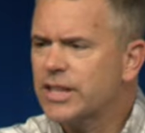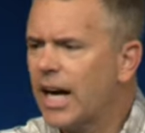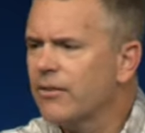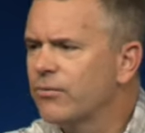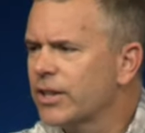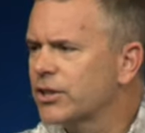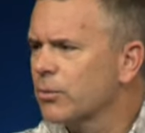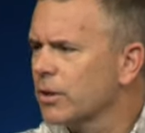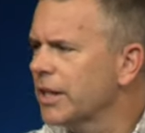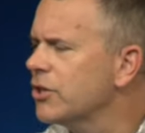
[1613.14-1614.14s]
God fixed a
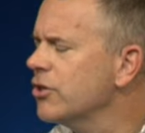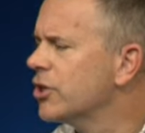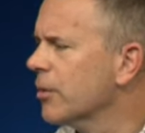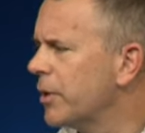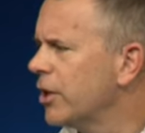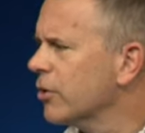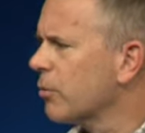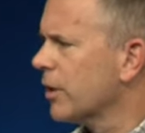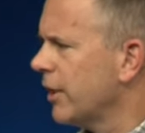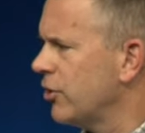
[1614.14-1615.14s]
relationship, healed a
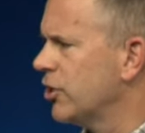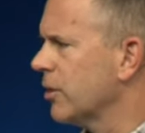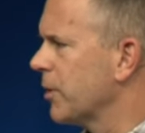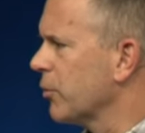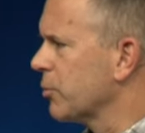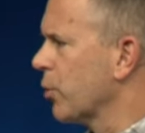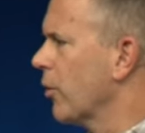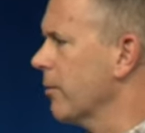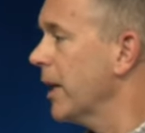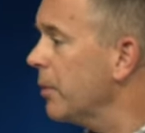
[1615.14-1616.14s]
relationship that was
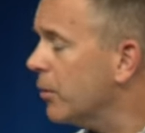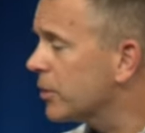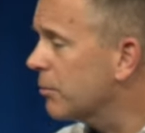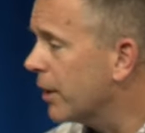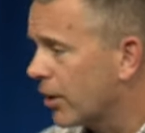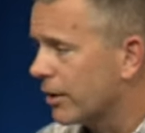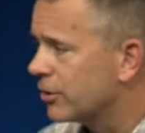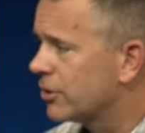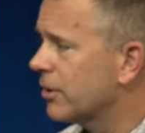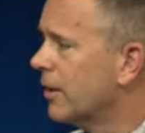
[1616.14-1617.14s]
broken? Maybe it was a
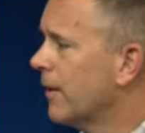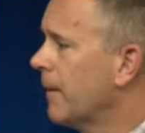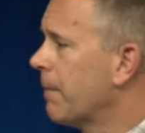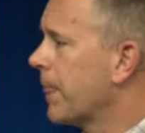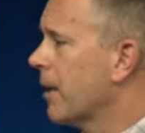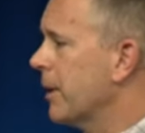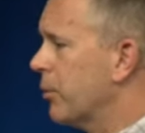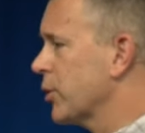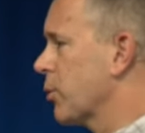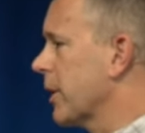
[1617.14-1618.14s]
marriage. Maybe it
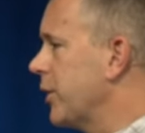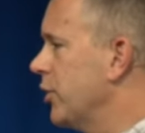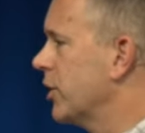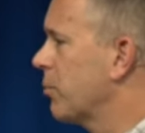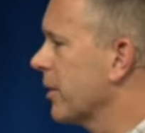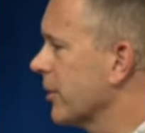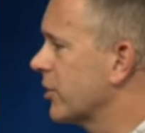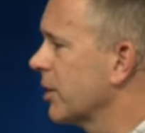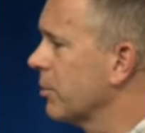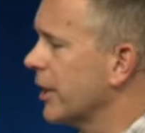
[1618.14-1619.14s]
was a relationship with a
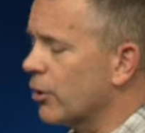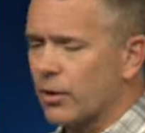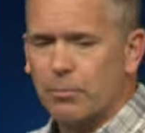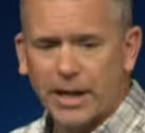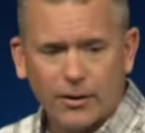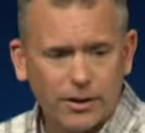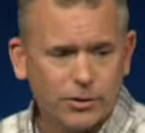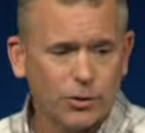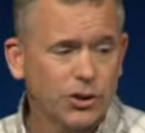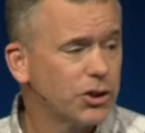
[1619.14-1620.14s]
sibling or a parent
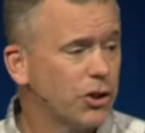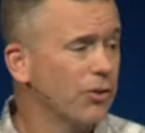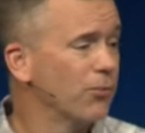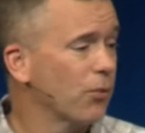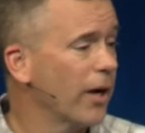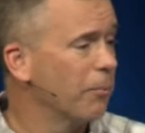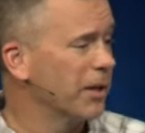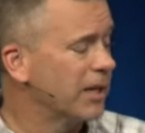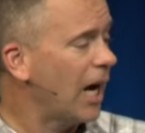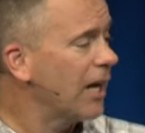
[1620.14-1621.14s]
or just a good friend,
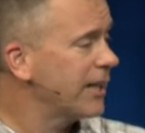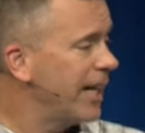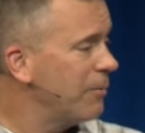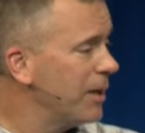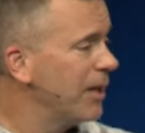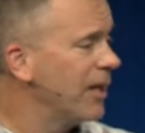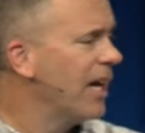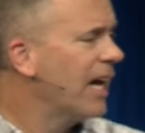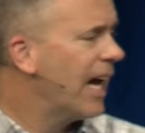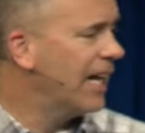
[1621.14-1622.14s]
but God came in
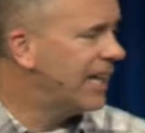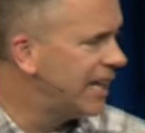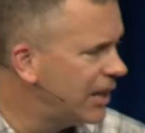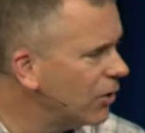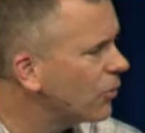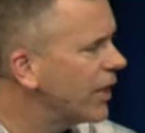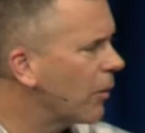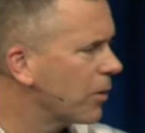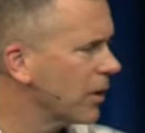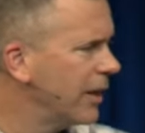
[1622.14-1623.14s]
and healed
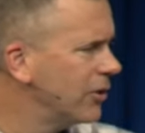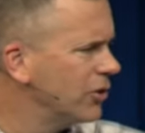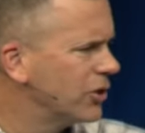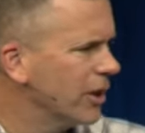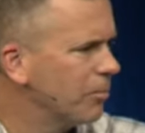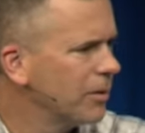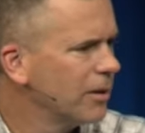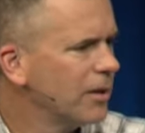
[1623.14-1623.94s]
that relationship